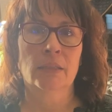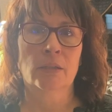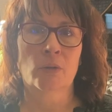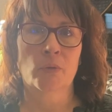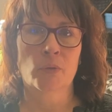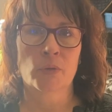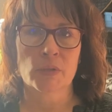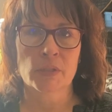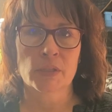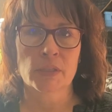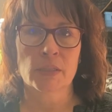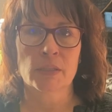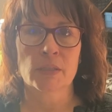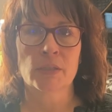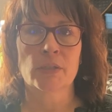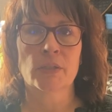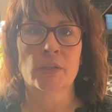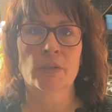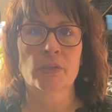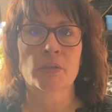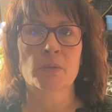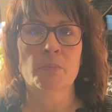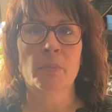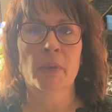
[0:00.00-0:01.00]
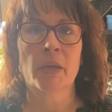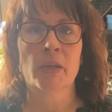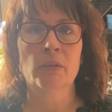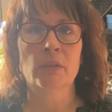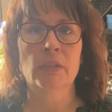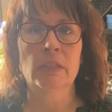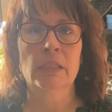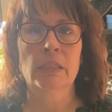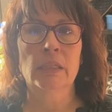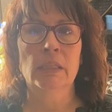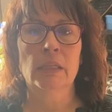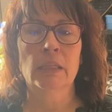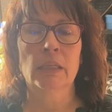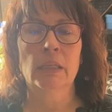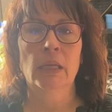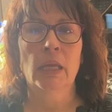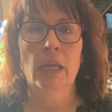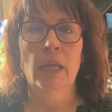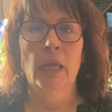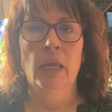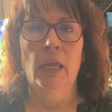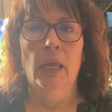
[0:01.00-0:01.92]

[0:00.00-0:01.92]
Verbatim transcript: of course, it starts melting